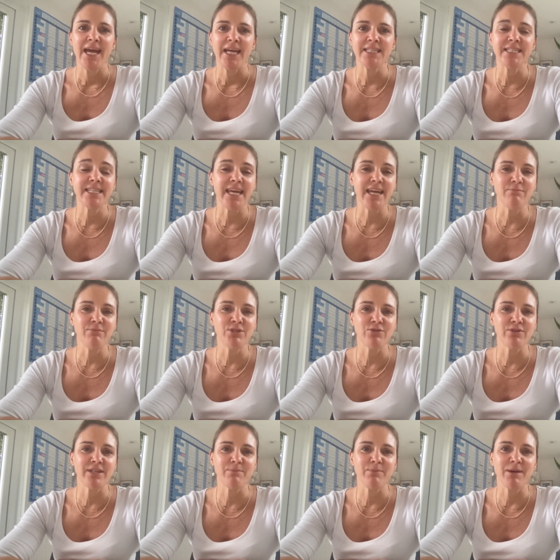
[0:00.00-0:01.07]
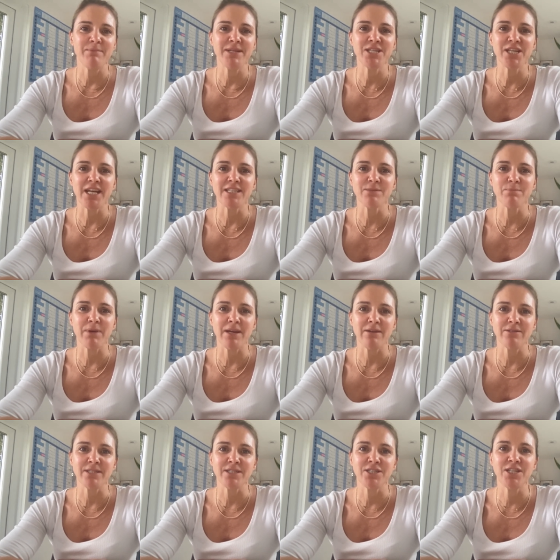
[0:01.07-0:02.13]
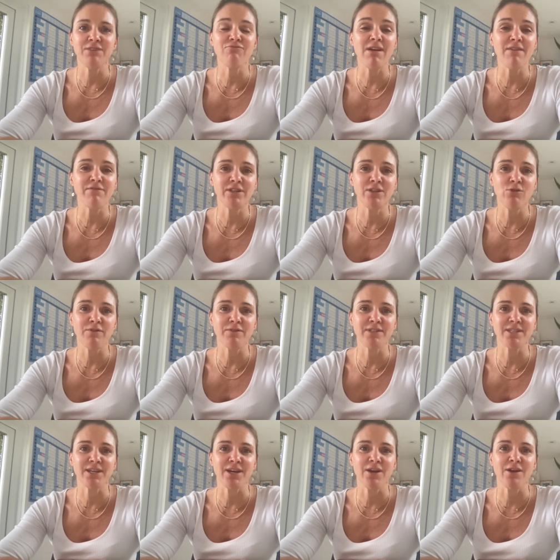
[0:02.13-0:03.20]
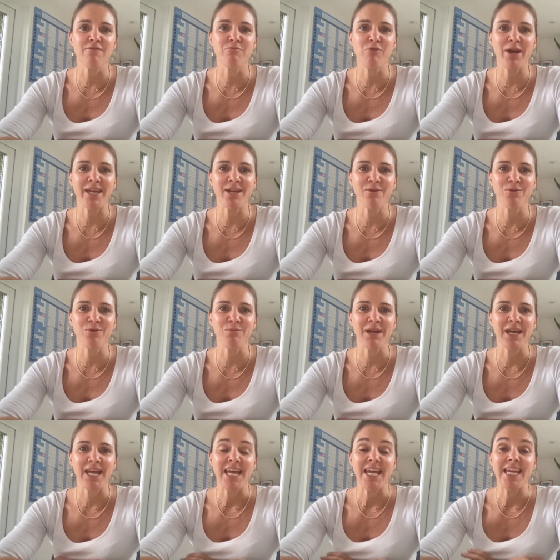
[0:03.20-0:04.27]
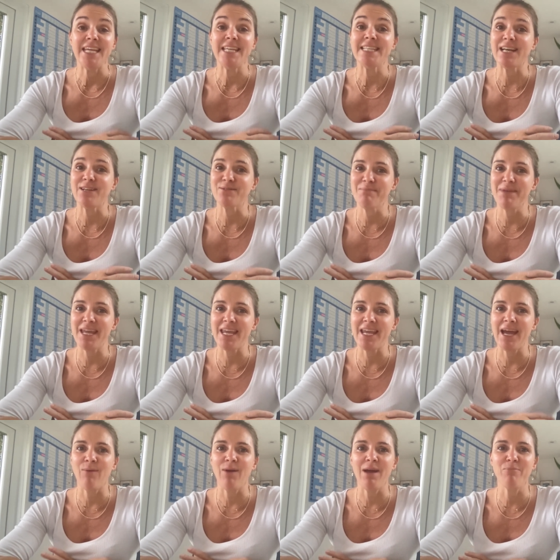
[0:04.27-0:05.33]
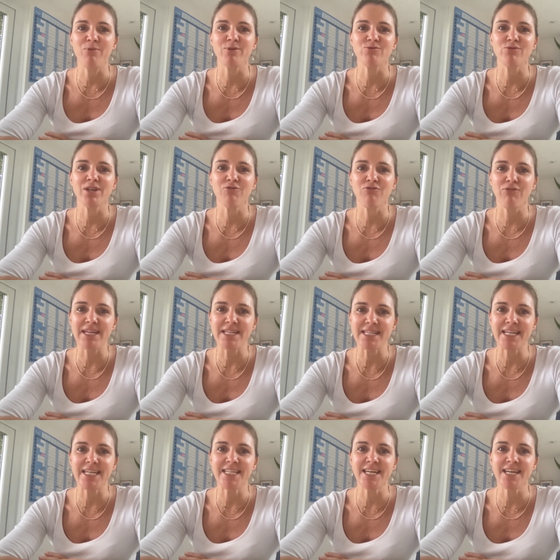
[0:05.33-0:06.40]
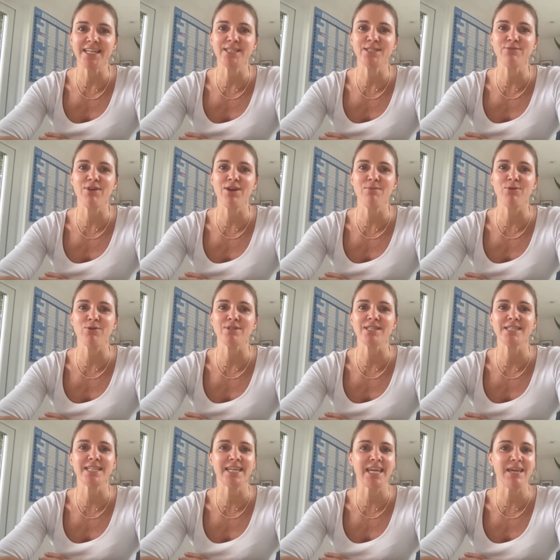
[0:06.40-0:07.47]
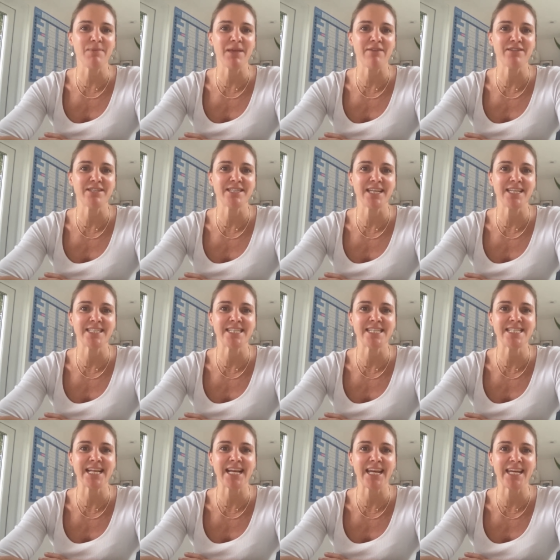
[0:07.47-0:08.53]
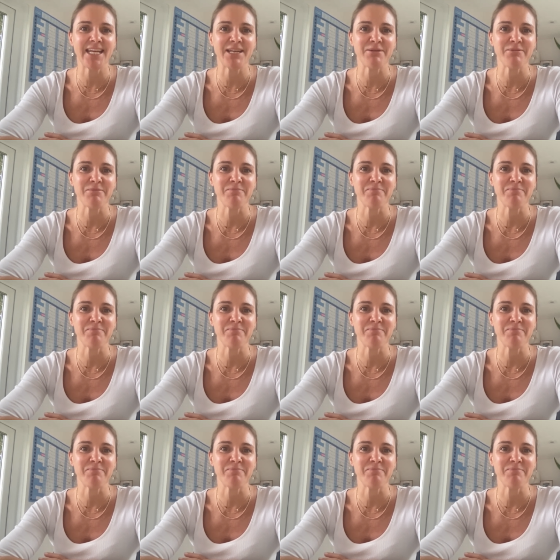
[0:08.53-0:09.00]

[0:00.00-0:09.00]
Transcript: and today I'm joined by Michel Spruijt, Chief Revenue Officer of Corp. He tells me how airports are increasingly turning to robots to keep their facilities clean.